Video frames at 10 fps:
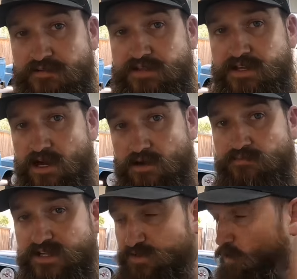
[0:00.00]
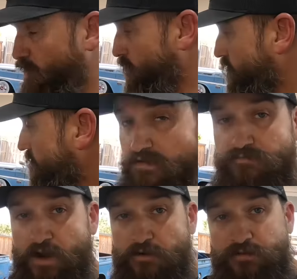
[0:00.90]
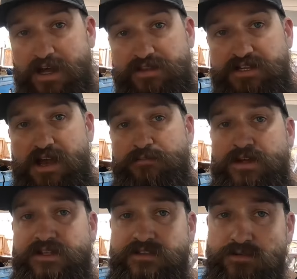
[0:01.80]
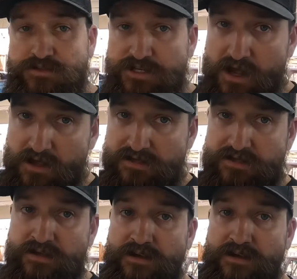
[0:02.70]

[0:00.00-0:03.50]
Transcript: everything up, it's normal. Verify the top nuts on those shocks